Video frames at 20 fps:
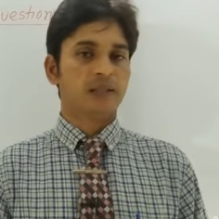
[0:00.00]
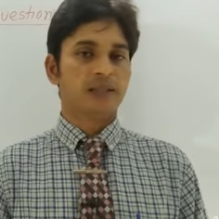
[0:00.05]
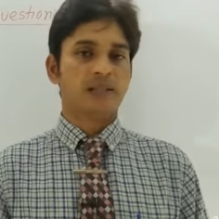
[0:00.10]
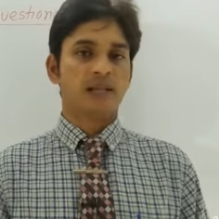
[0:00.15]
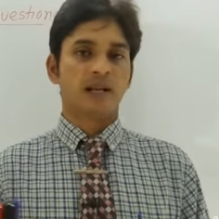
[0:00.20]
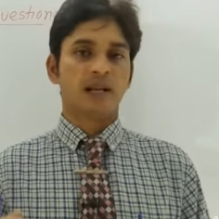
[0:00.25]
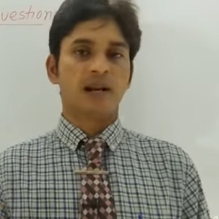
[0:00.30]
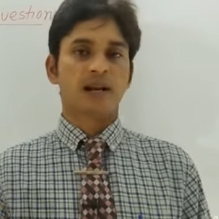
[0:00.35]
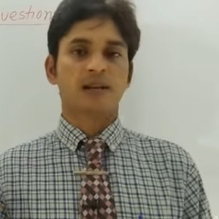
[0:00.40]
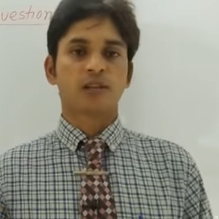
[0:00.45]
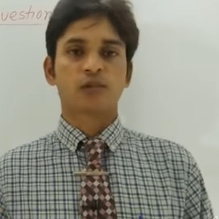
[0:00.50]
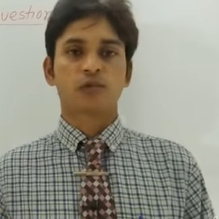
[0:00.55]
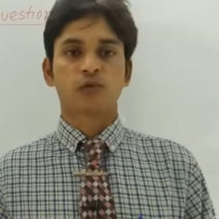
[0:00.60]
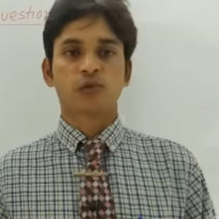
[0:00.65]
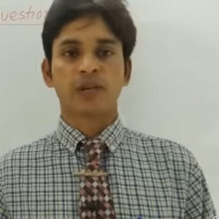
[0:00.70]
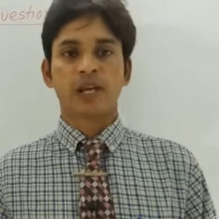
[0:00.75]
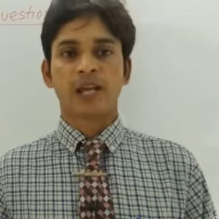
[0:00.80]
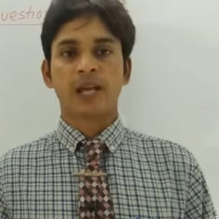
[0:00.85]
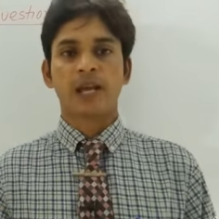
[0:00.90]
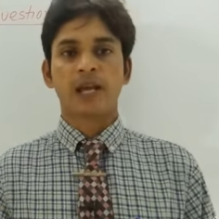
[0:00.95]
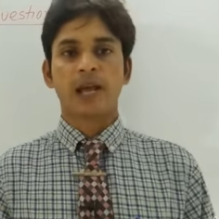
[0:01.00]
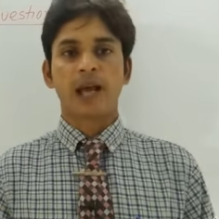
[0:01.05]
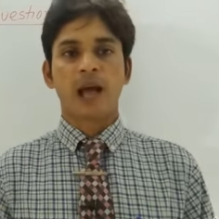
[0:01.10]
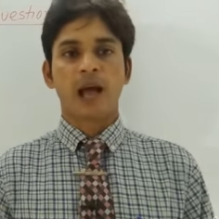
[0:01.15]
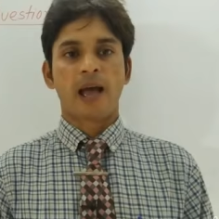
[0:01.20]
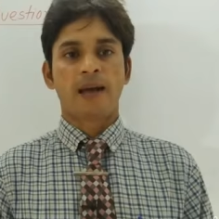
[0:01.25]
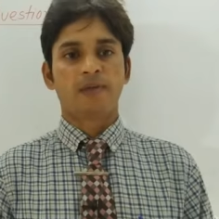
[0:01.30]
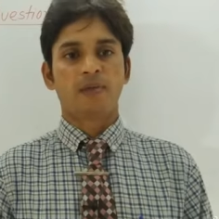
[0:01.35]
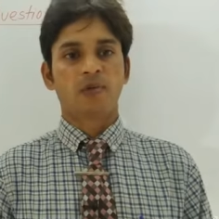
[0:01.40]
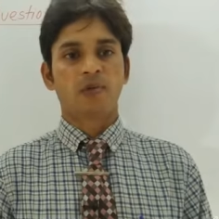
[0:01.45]
Dear learners, today
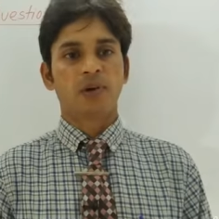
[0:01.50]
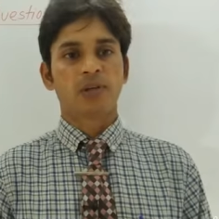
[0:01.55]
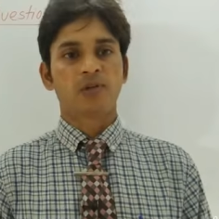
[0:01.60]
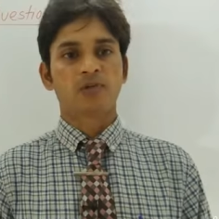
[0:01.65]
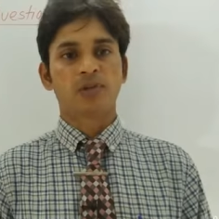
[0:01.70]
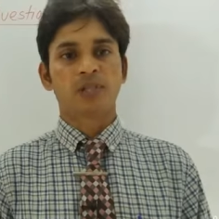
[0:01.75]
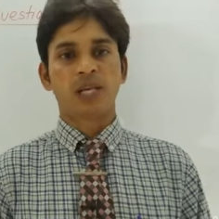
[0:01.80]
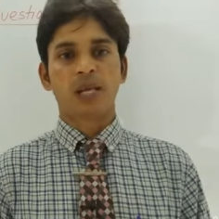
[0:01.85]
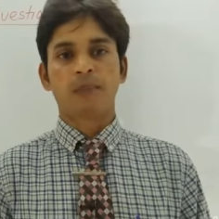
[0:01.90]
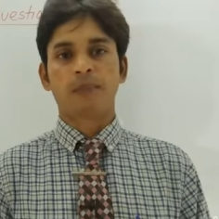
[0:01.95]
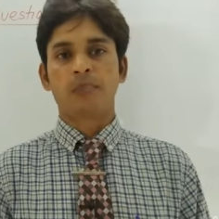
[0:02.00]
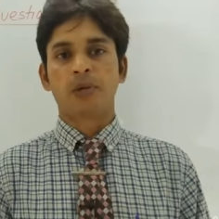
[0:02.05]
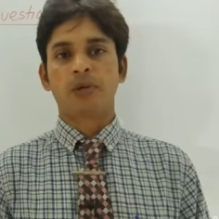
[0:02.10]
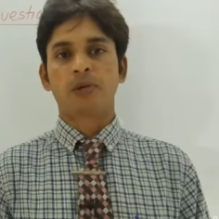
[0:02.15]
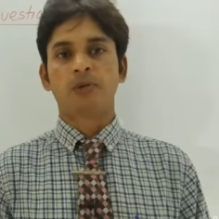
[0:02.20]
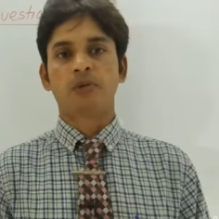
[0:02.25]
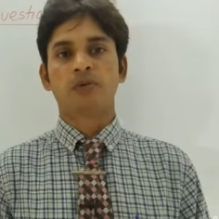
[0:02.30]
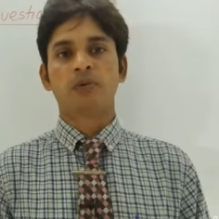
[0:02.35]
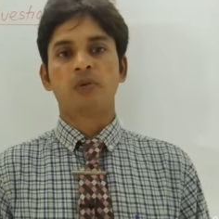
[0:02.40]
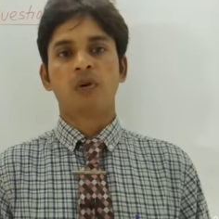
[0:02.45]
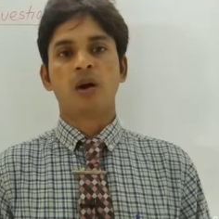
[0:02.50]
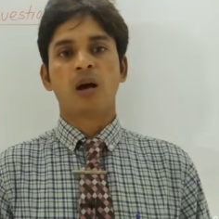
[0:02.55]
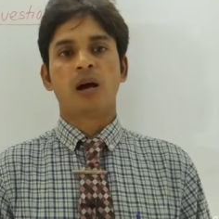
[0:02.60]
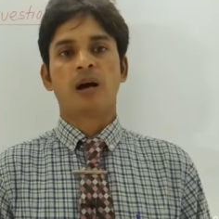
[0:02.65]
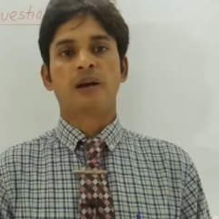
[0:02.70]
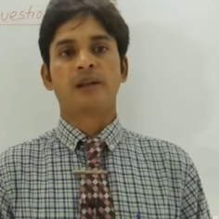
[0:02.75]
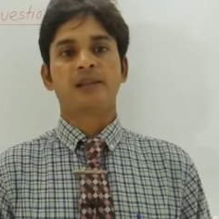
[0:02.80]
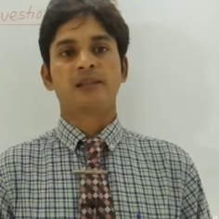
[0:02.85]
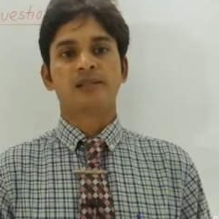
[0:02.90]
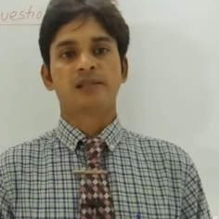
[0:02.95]
I am going to give you
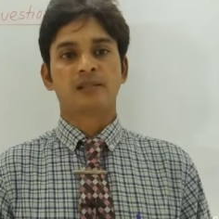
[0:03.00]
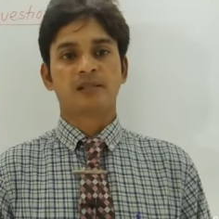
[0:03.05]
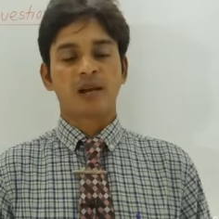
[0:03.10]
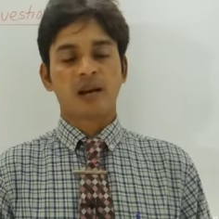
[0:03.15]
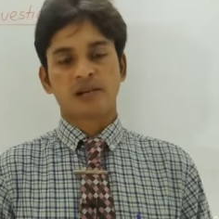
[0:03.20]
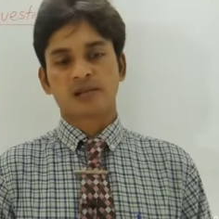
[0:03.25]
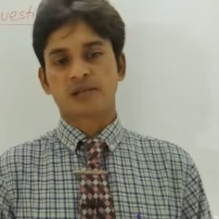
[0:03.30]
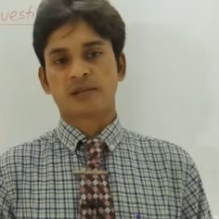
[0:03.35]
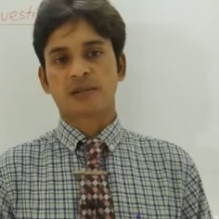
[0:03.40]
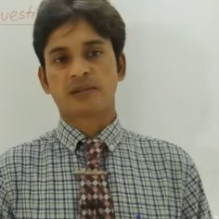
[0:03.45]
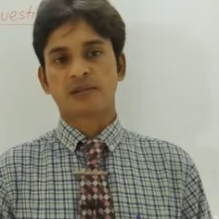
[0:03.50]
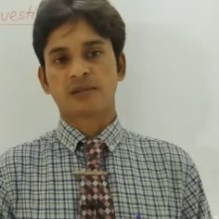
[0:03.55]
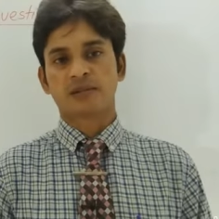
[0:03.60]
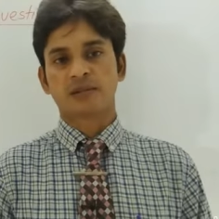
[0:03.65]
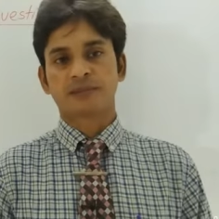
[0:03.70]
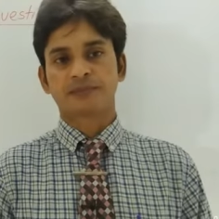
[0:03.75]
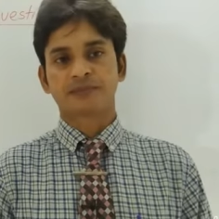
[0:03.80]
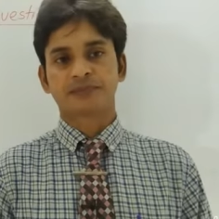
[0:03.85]
instructions